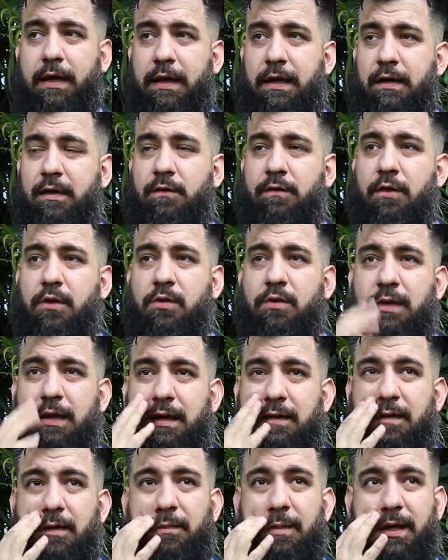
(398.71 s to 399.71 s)
is you
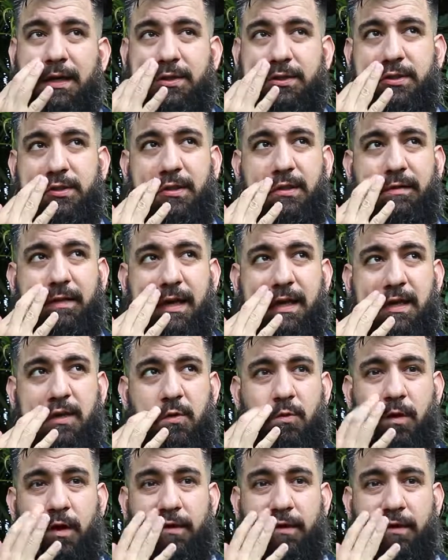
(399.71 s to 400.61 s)
need to make sure that you